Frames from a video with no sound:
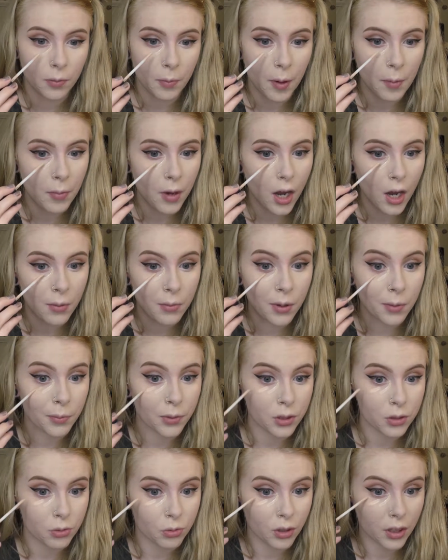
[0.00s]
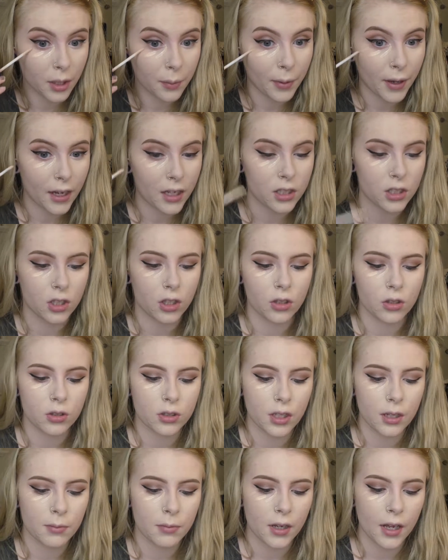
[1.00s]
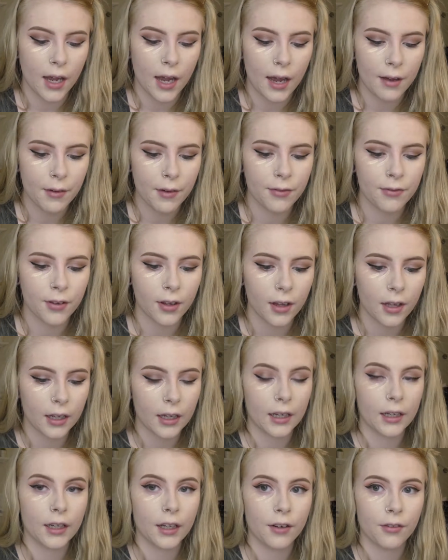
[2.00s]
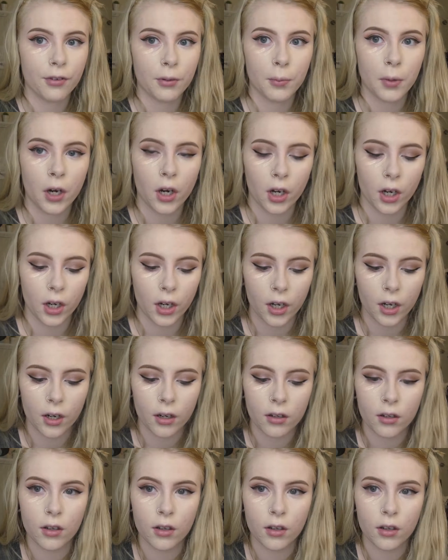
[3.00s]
My mom mumbles really bad too, so I have a feeling I get it from her.